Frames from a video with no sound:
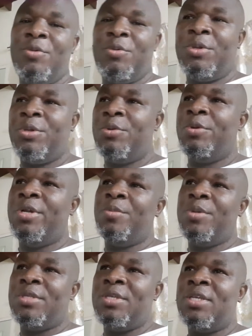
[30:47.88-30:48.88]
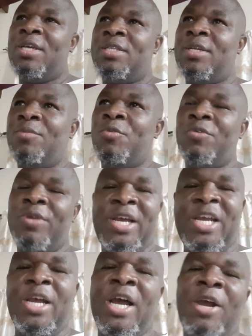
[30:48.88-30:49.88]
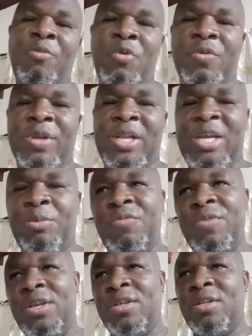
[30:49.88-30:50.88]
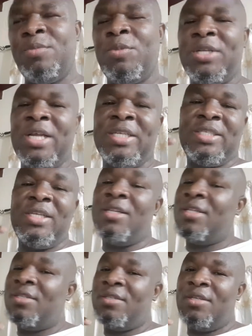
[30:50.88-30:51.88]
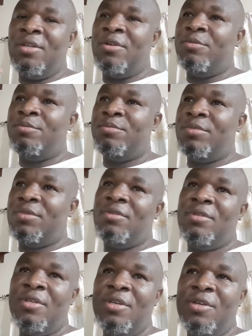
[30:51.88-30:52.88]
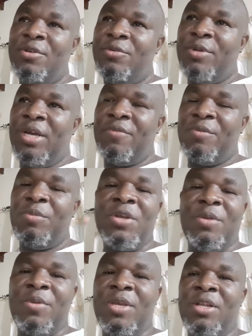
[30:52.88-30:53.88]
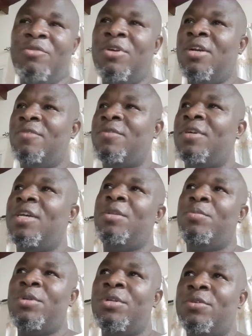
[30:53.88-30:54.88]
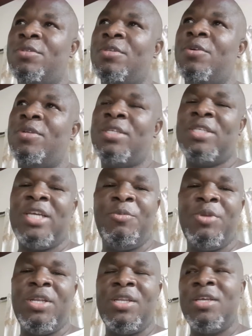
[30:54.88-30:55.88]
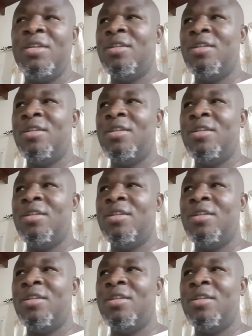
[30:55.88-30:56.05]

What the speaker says: we were able to get a more reliable vehicle. But I still, you know, I have to big up Gilroy for helping us out the time when he did.